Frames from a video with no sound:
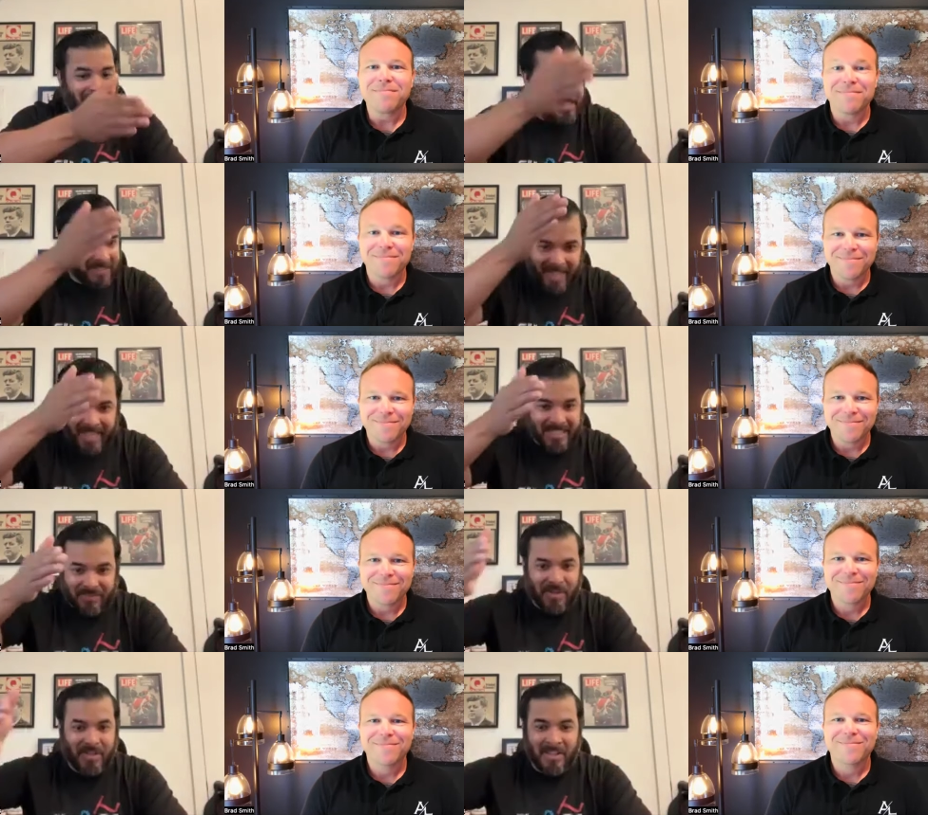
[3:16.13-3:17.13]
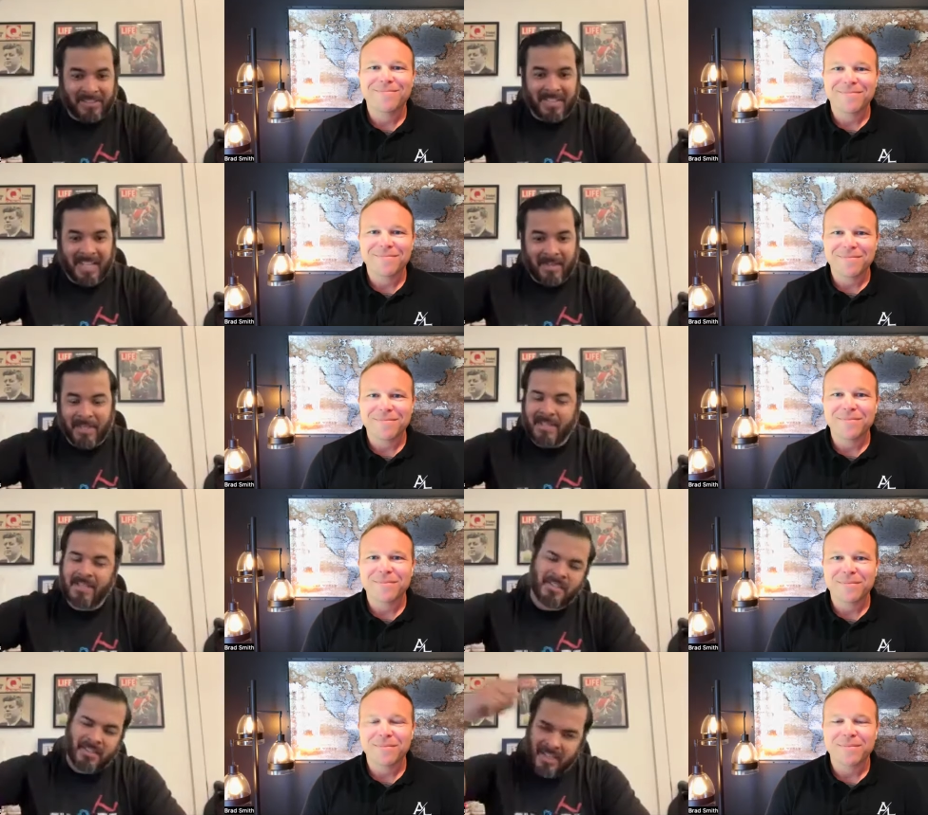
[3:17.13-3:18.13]
Speaker 1: and taxes for a long time.
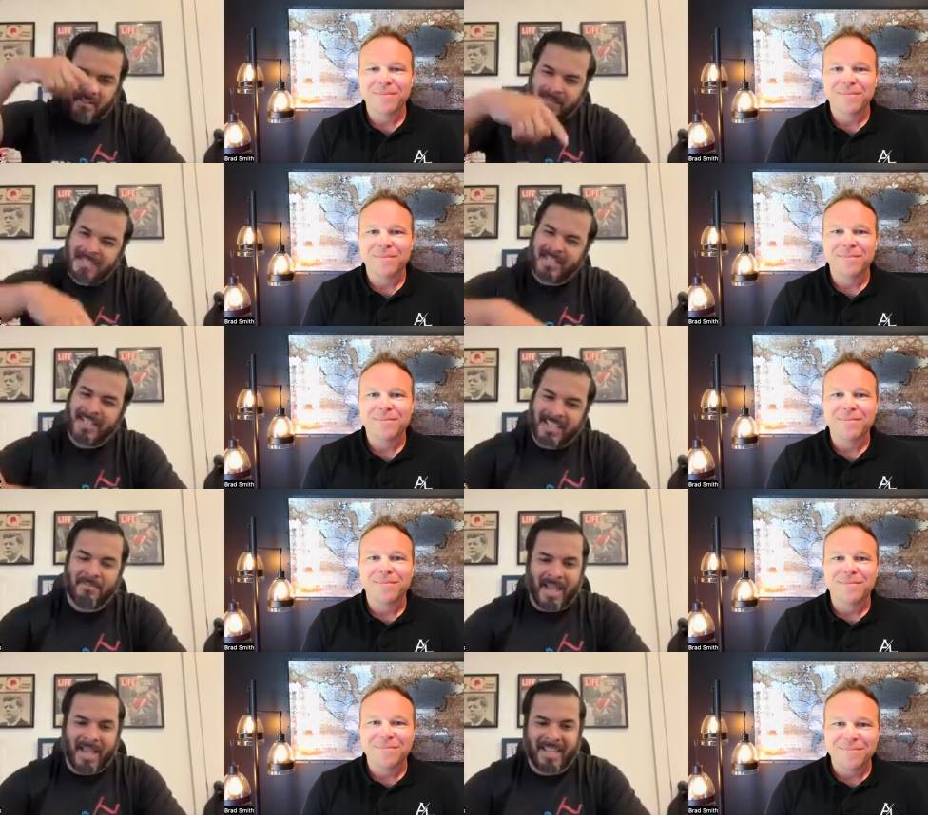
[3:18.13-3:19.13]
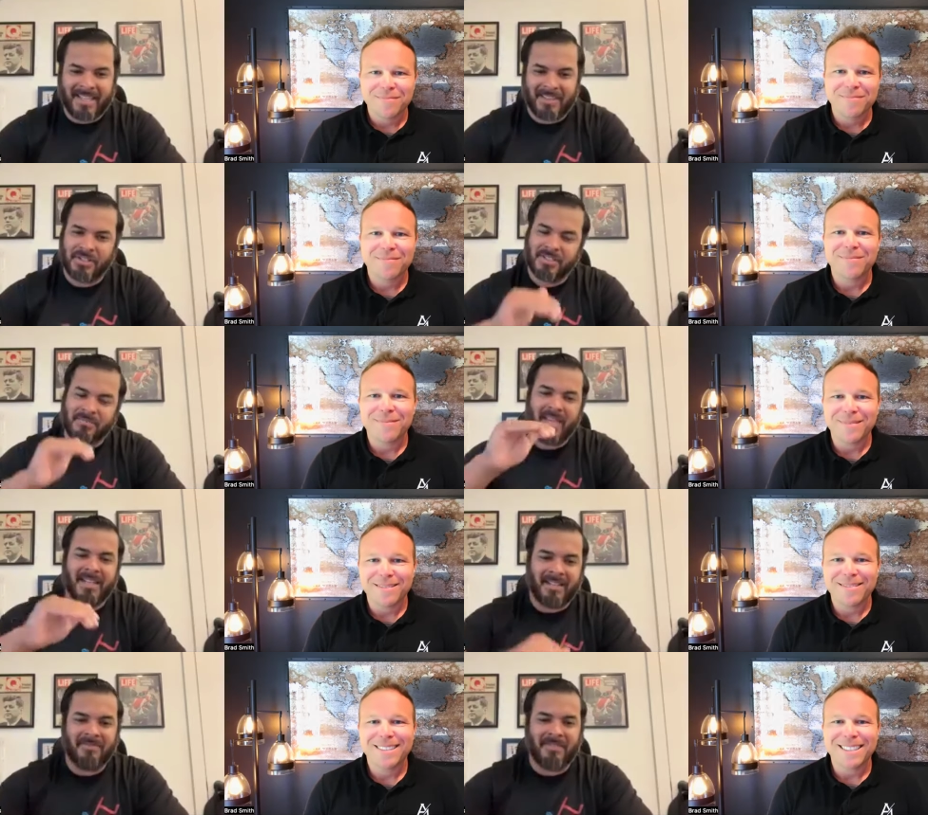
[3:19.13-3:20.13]
So the government's going to get it back. They're just making
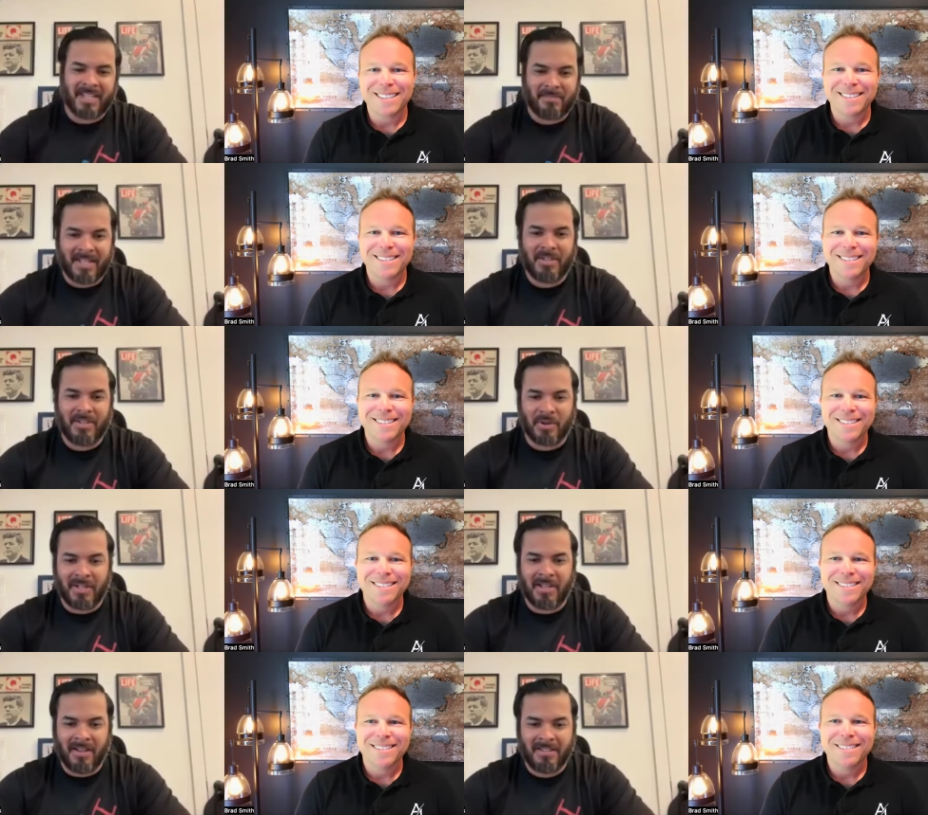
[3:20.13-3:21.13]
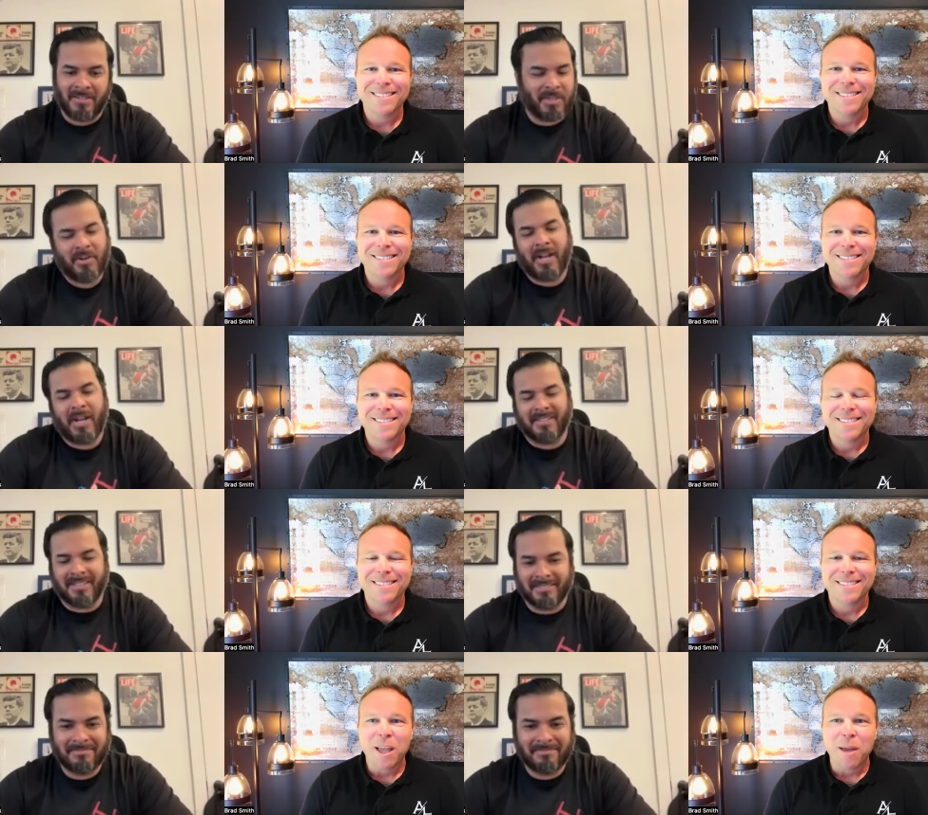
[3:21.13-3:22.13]
an investment in you early on with a grant.
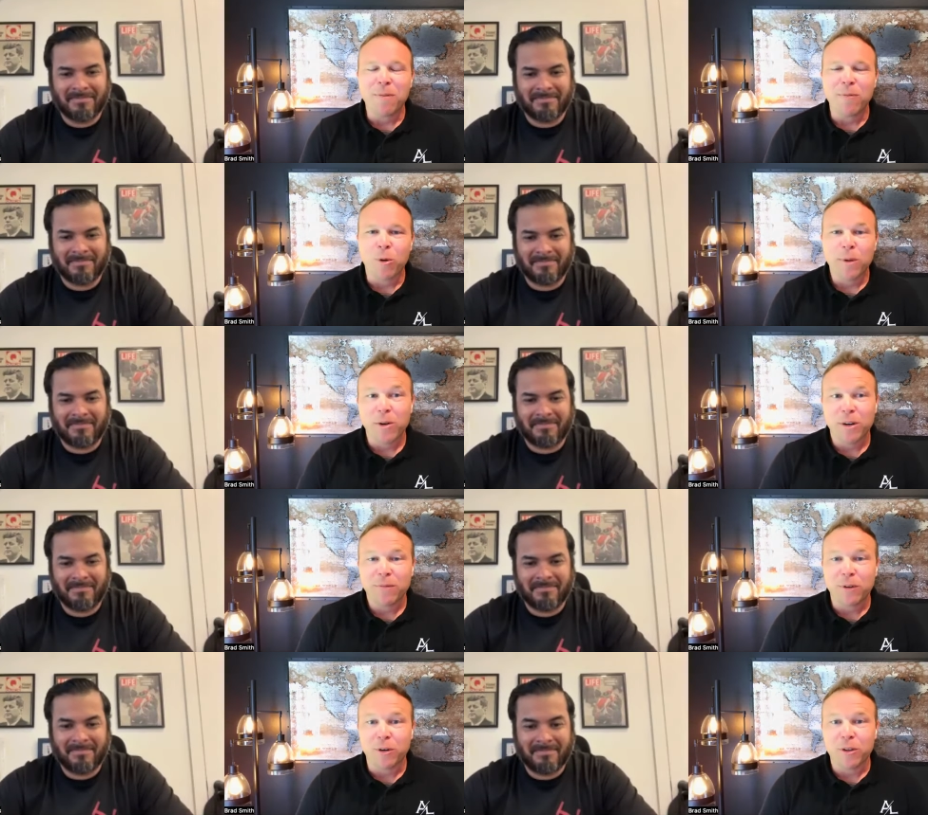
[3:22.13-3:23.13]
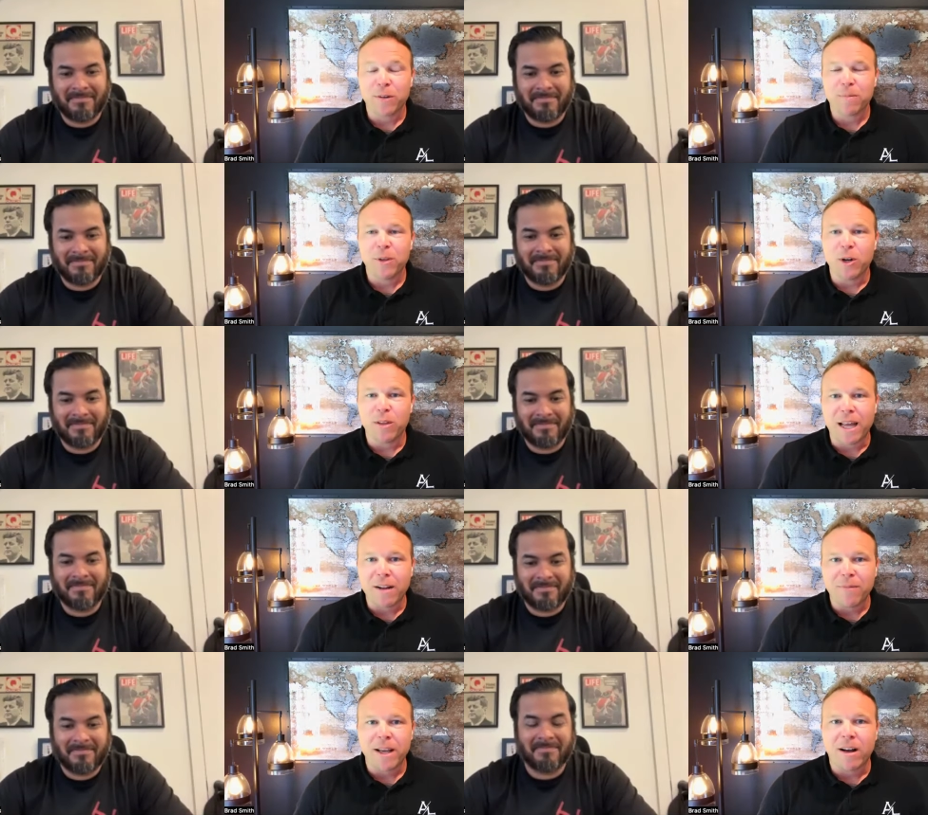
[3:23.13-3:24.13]
Speaker 2: And before we go any further, you know, a lot
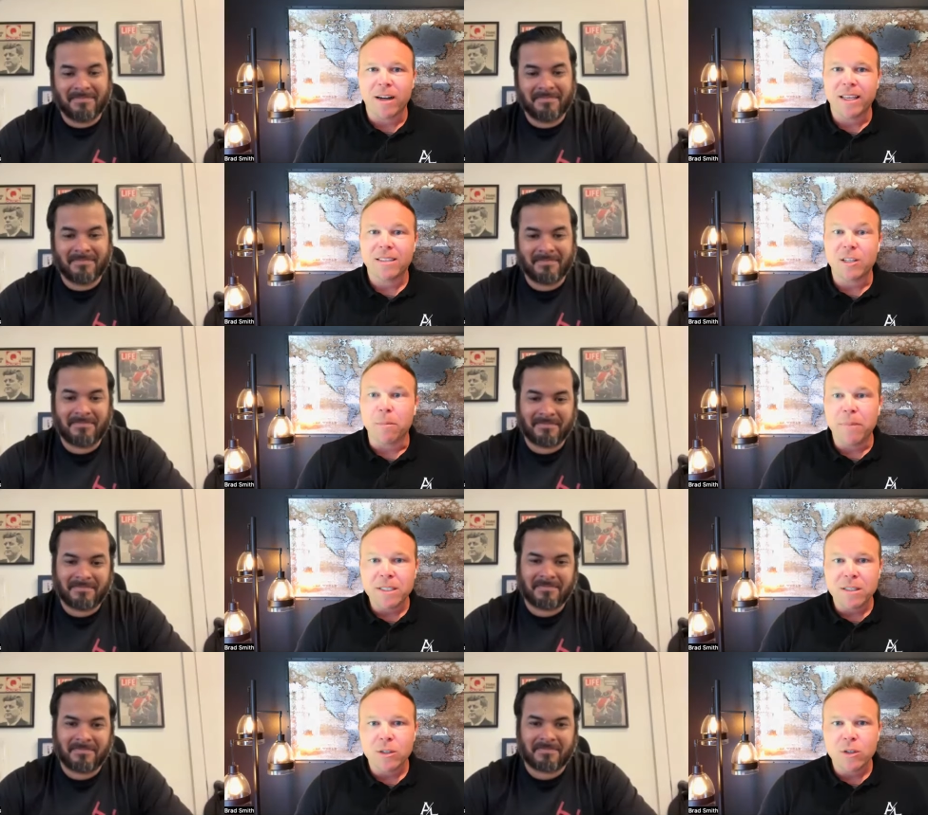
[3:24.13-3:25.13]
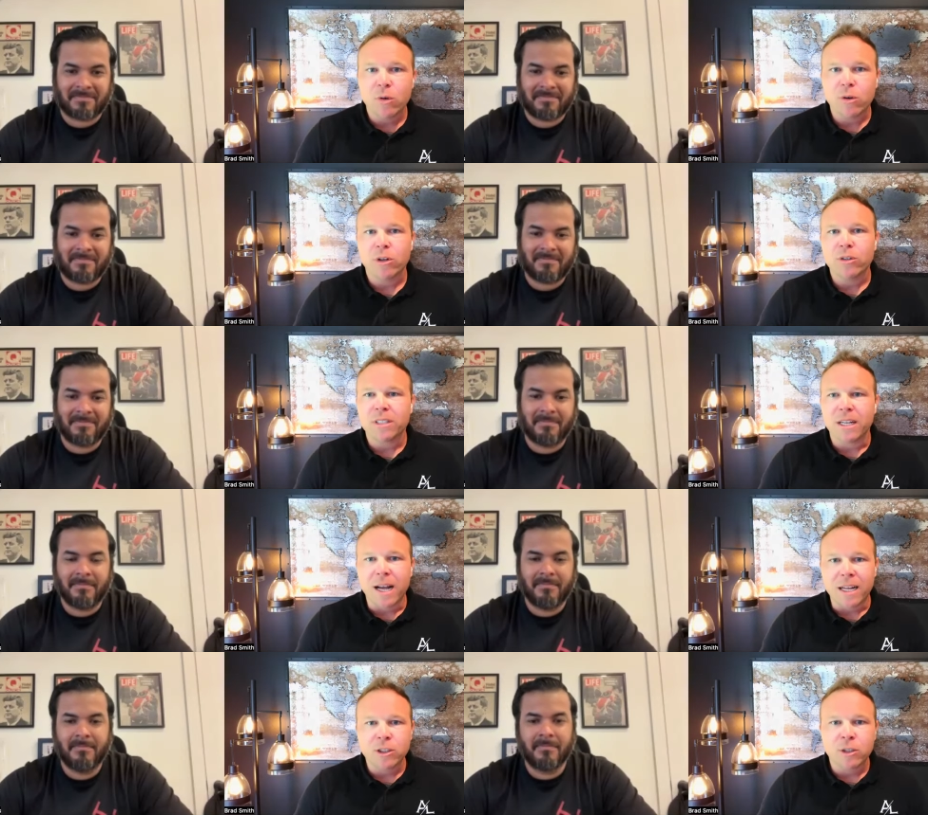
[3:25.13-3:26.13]
of my audience are business owners and mm.
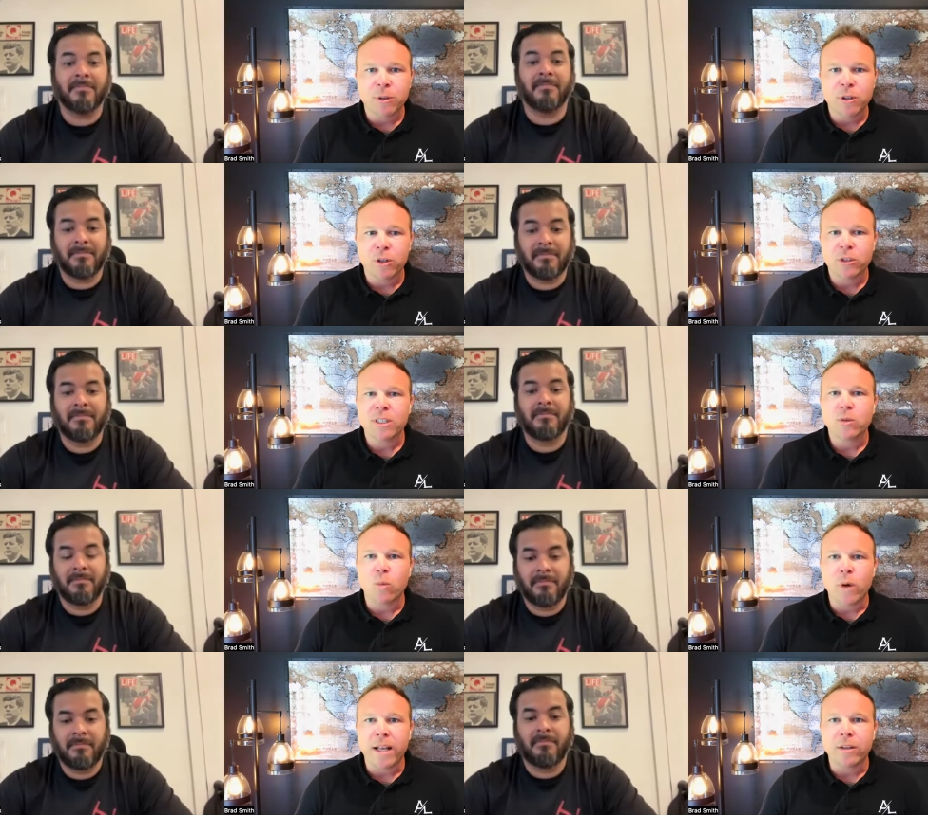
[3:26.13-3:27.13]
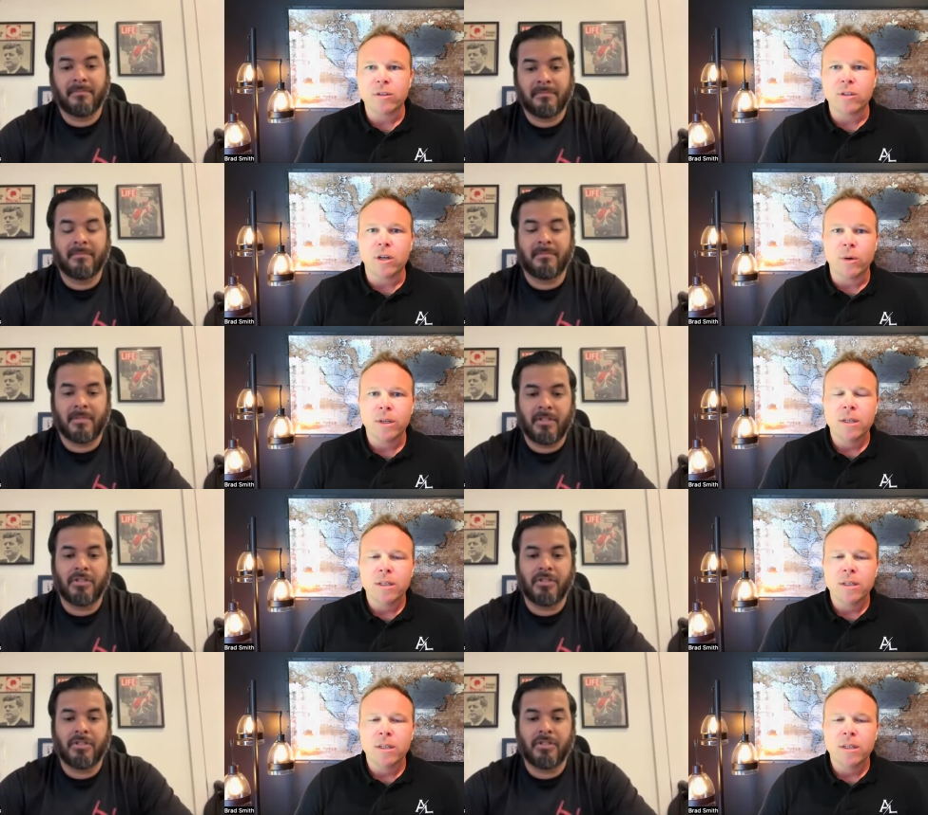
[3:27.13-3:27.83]
entrepreneurs as well. So